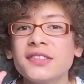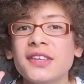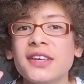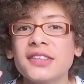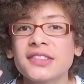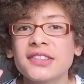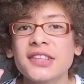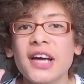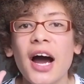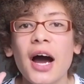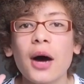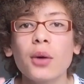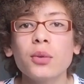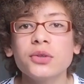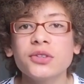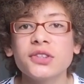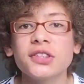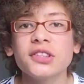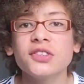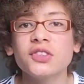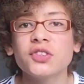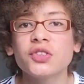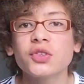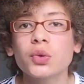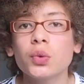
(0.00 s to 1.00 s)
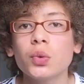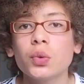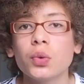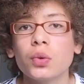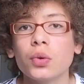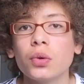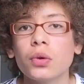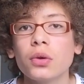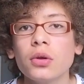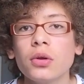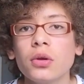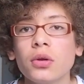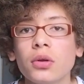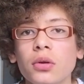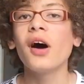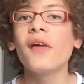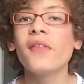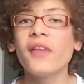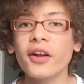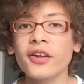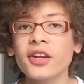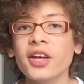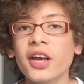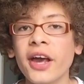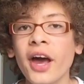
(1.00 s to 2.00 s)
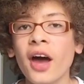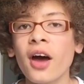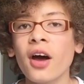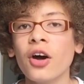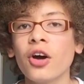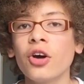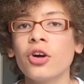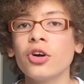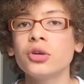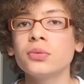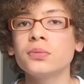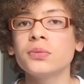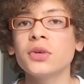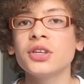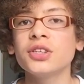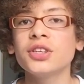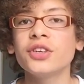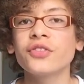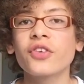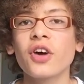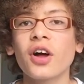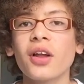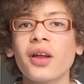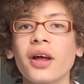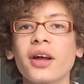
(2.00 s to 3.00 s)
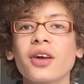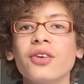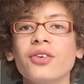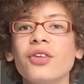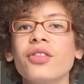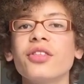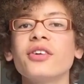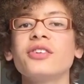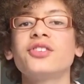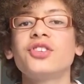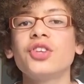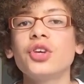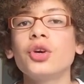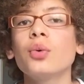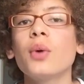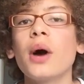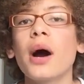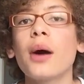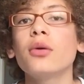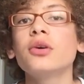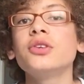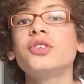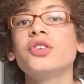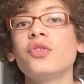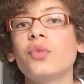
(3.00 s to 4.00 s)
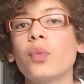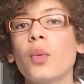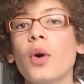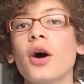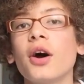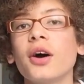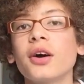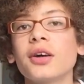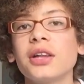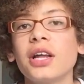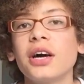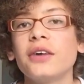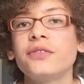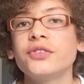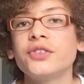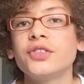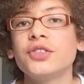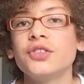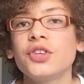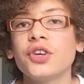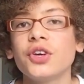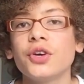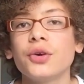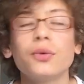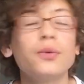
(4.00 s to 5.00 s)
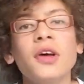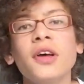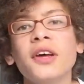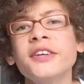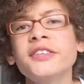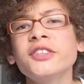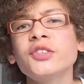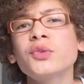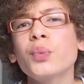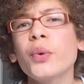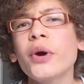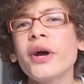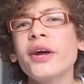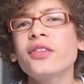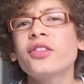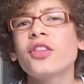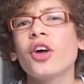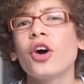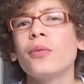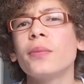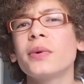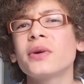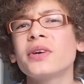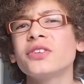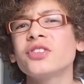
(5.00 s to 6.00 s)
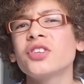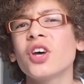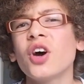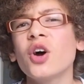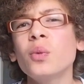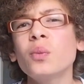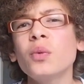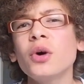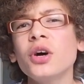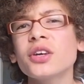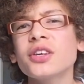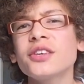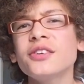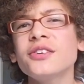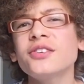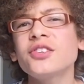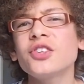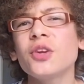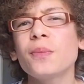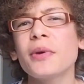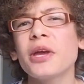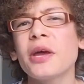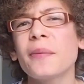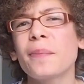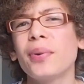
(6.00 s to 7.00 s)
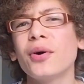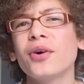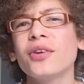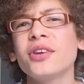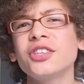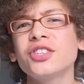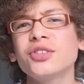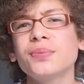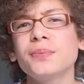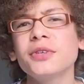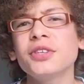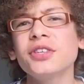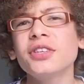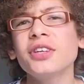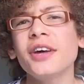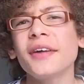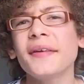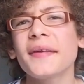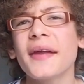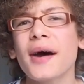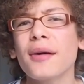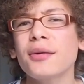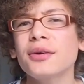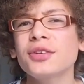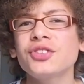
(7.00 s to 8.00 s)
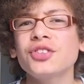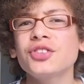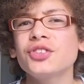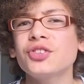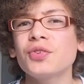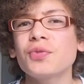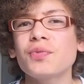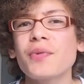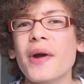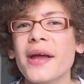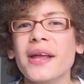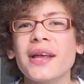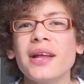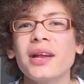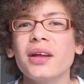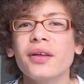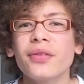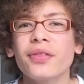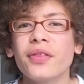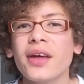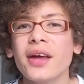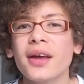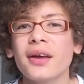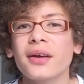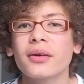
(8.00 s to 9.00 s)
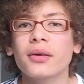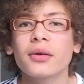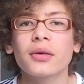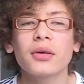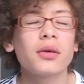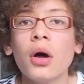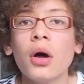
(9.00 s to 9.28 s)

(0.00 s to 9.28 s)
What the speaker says: or 6 hours in school, and then you get home and you've got like another 2 hours of work left to do. It's weird though, because homework used to be a punishment and now it's just a regular thing.